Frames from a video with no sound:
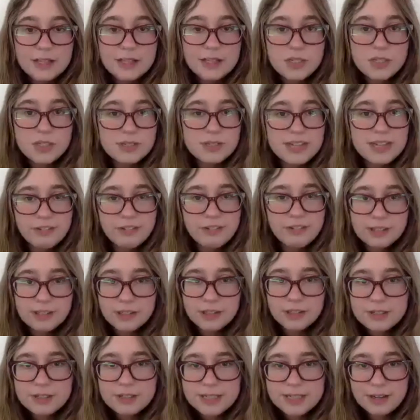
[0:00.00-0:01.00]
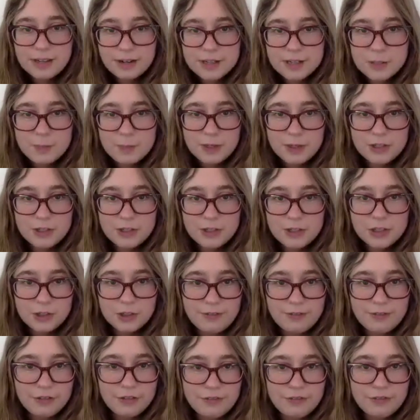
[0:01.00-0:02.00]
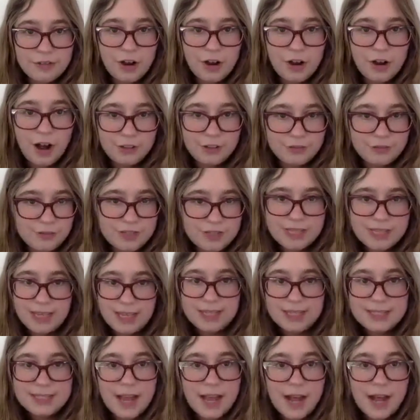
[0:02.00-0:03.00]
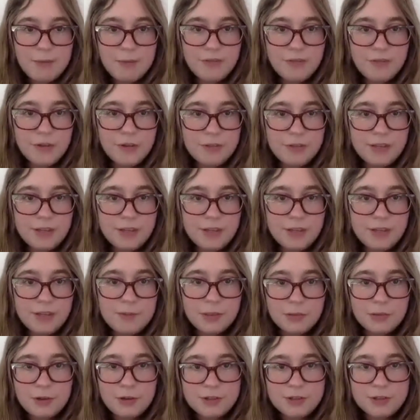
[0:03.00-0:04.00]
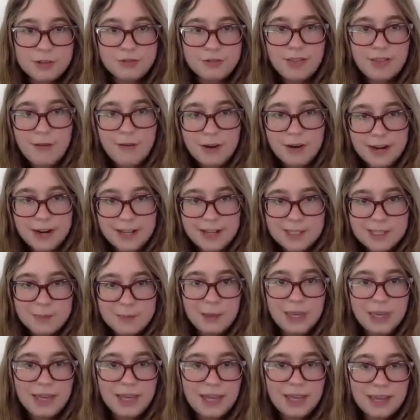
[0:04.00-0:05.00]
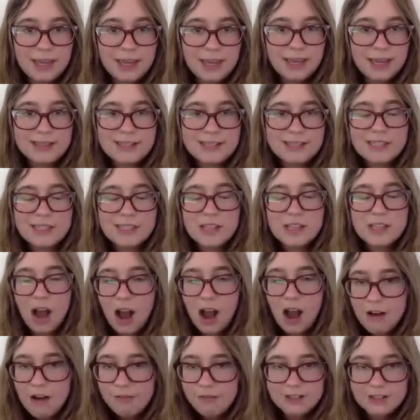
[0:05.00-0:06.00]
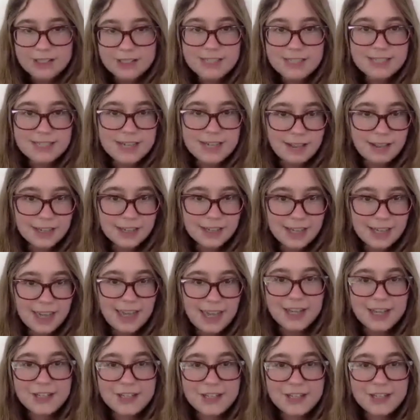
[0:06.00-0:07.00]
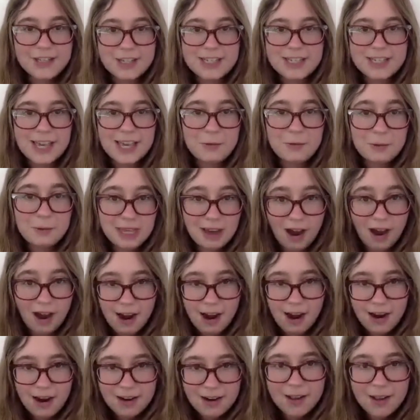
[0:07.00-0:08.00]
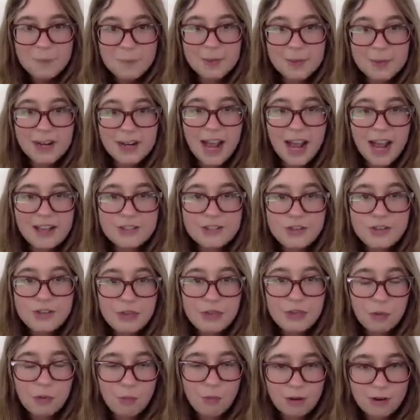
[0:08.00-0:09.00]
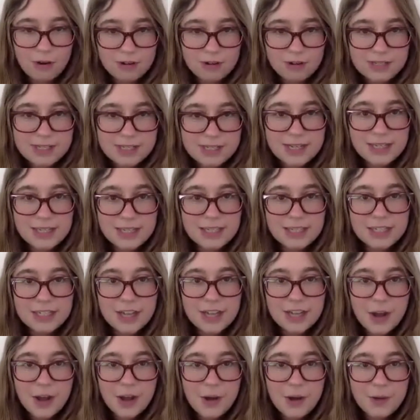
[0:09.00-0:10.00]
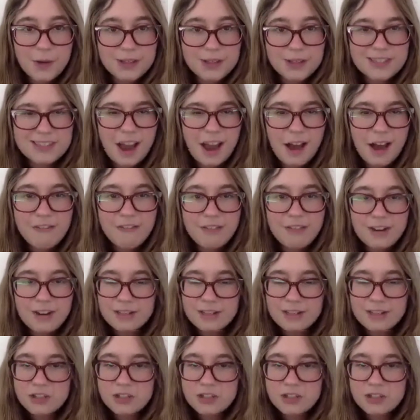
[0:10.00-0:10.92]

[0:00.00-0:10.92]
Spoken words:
used like on a spiritual level for all of those things. If you think about the rose flower, it's pink, it's soft, it's delicate, just like we are, but it has thorns. It's tough and it's